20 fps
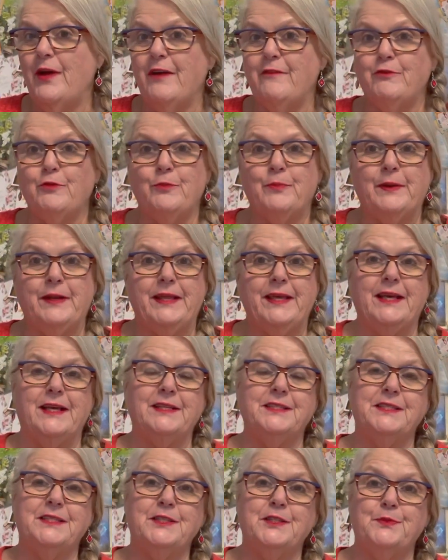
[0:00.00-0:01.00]
everybody
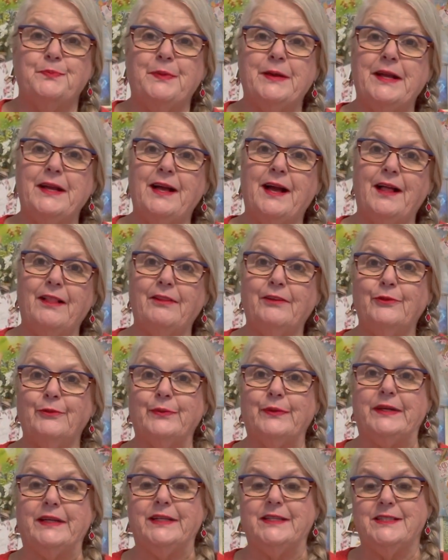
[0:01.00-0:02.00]
else has been
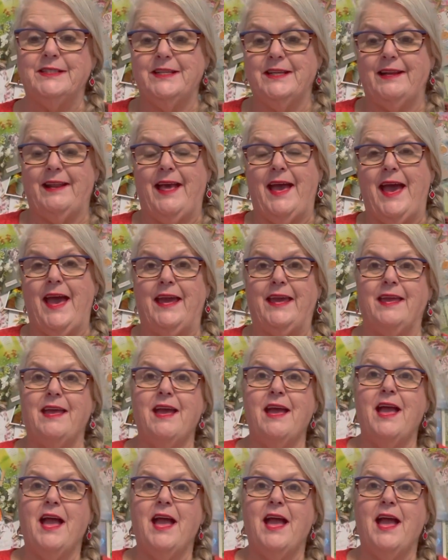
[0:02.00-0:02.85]
coloring today?